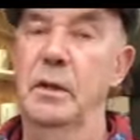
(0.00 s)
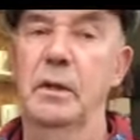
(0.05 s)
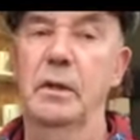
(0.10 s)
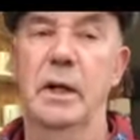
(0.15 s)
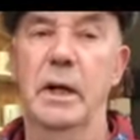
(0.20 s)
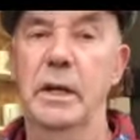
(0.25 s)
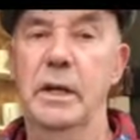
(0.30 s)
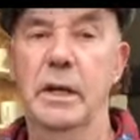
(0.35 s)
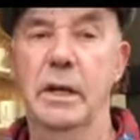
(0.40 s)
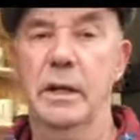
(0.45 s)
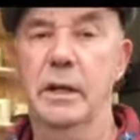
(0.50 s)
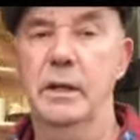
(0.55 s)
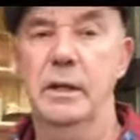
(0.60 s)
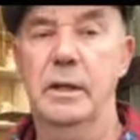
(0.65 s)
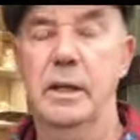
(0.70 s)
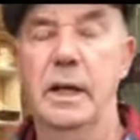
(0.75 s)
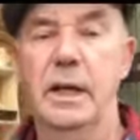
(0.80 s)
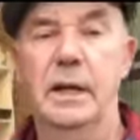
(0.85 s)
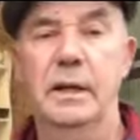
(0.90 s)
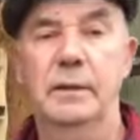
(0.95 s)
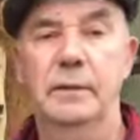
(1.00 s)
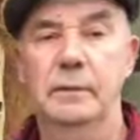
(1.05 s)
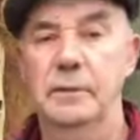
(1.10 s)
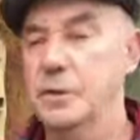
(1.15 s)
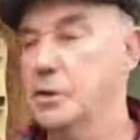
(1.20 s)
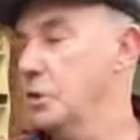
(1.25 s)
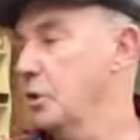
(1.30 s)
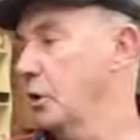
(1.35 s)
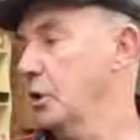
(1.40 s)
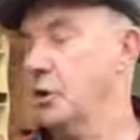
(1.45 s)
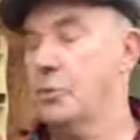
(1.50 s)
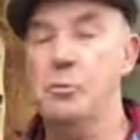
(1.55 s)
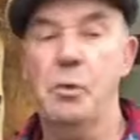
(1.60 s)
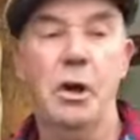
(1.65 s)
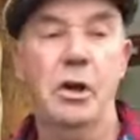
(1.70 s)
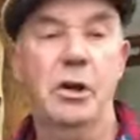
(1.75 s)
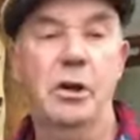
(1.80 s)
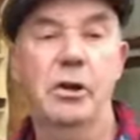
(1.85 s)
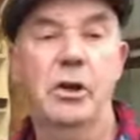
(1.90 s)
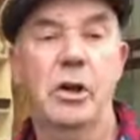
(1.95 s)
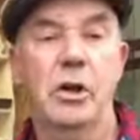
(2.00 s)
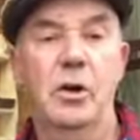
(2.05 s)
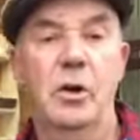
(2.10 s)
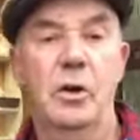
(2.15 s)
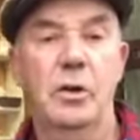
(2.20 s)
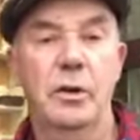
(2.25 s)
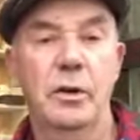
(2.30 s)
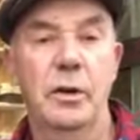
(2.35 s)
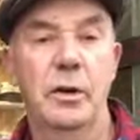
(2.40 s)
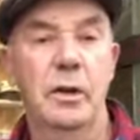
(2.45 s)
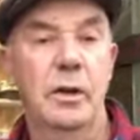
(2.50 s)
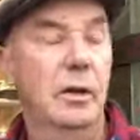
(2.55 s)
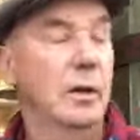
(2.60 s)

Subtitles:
that you can start spreading on your garden.